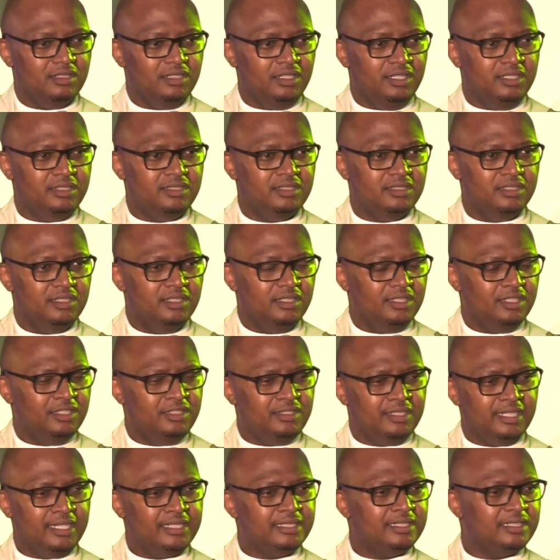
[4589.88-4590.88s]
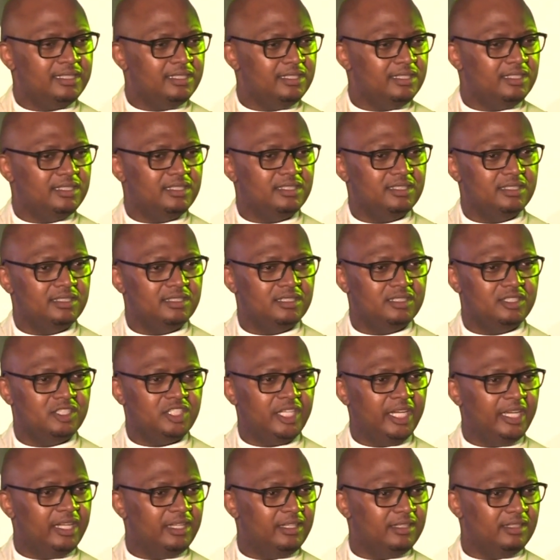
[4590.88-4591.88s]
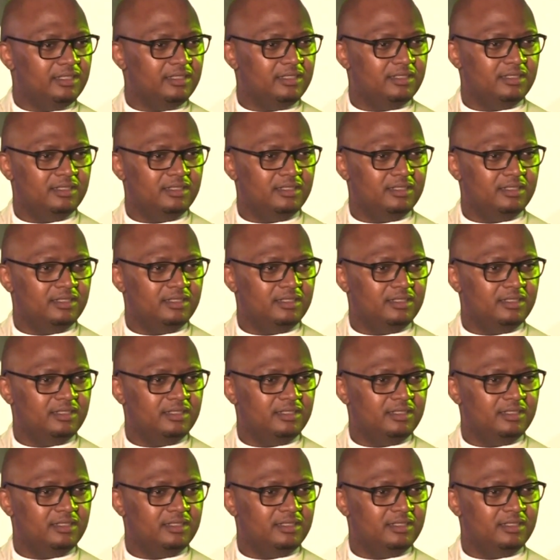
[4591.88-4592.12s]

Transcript: It doesn't gel.